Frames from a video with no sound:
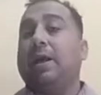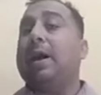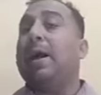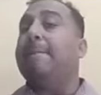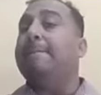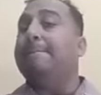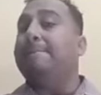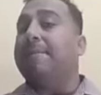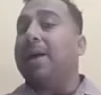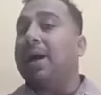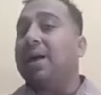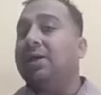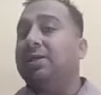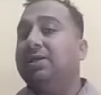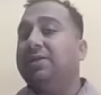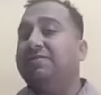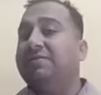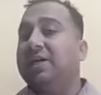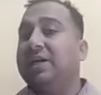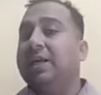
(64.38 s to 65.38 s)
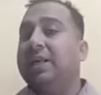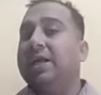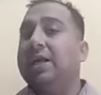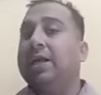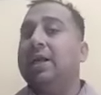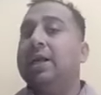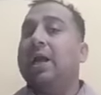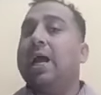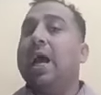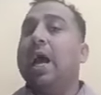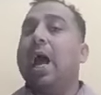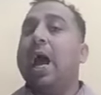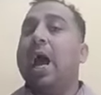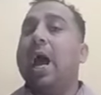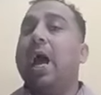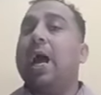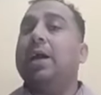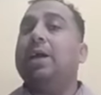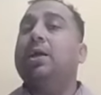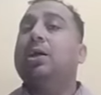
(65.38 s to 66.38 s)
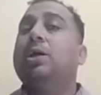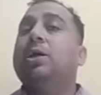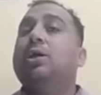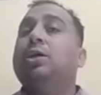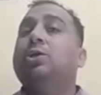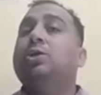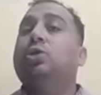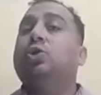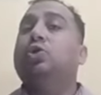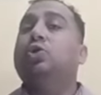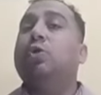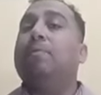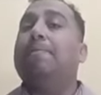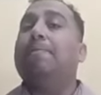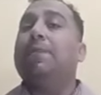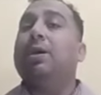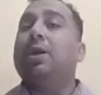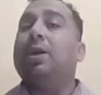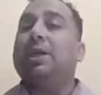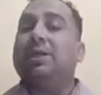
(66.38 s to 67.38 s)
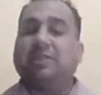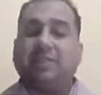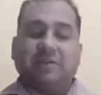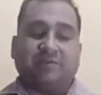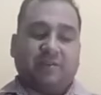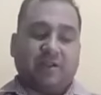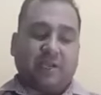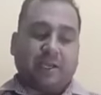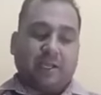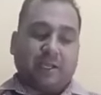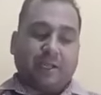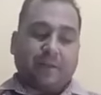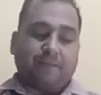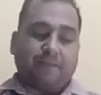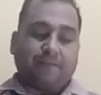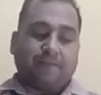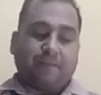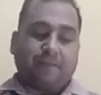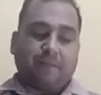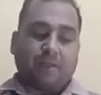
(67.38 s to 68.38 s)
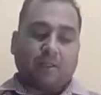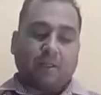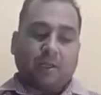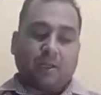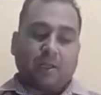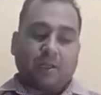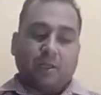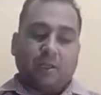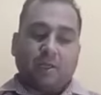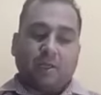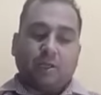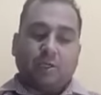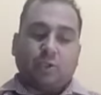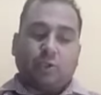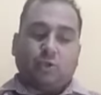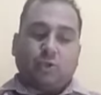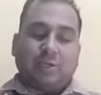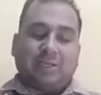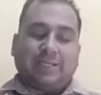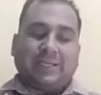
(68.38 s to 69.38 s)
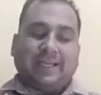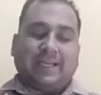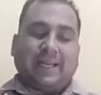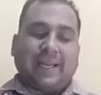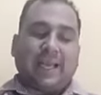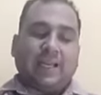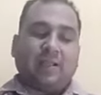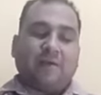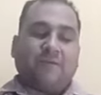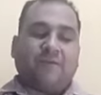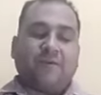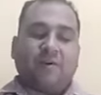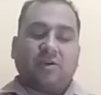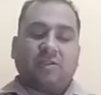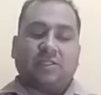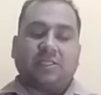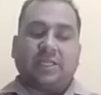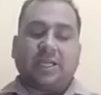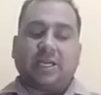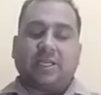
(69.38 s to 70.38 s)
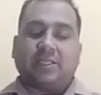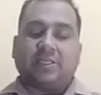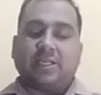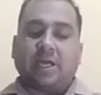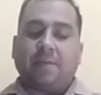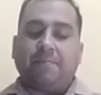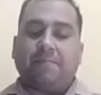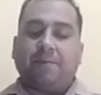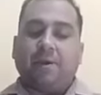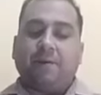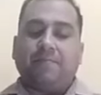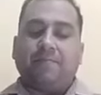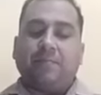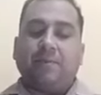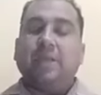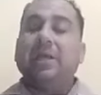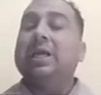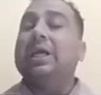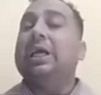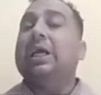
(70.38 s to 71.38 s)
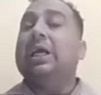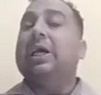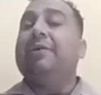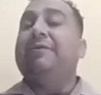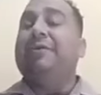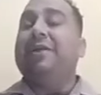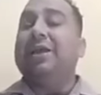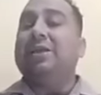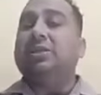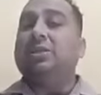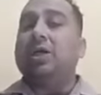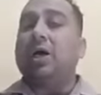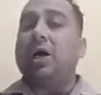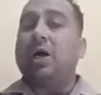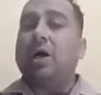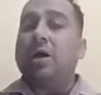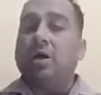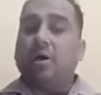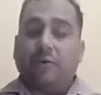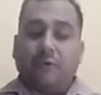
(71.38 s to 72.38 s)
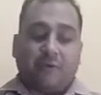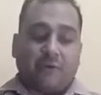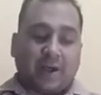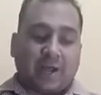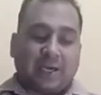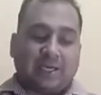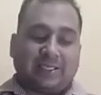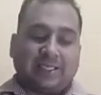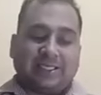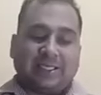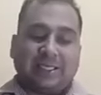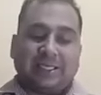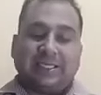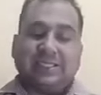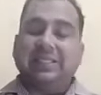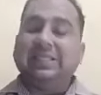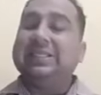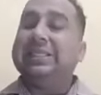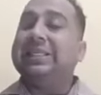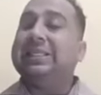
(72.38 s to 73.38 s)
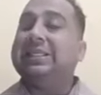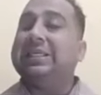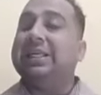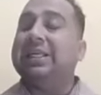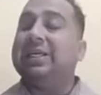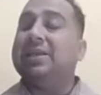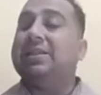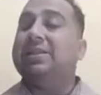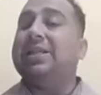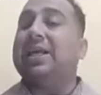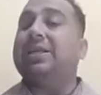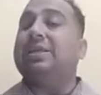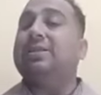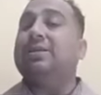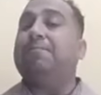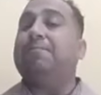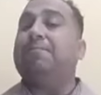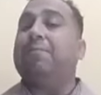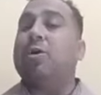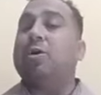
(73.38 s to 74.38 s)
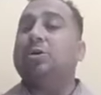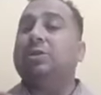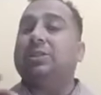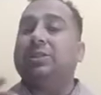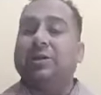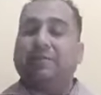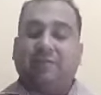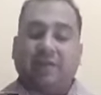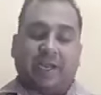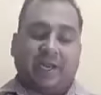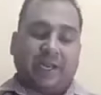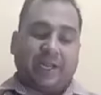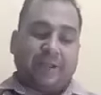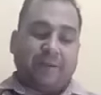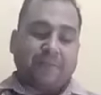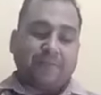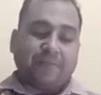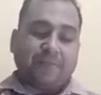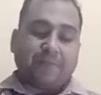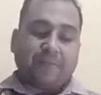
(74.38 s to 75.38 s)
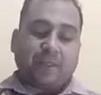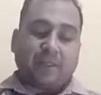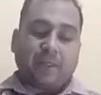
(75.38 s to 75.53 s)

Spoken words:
comparative degree, and superlative degree. So take the first example. Richa writes neatly, that is a positive degree.